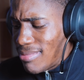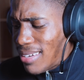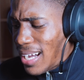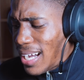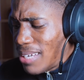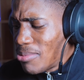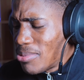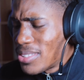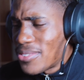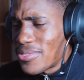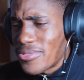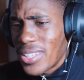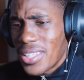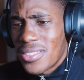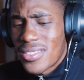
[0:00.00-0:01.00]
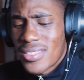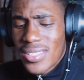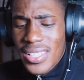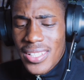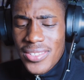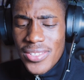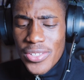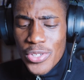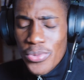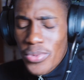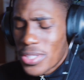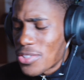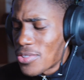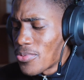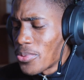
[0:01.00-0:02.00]
I was faced in a
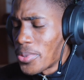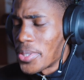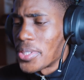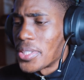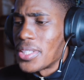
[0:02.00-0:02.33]
situation where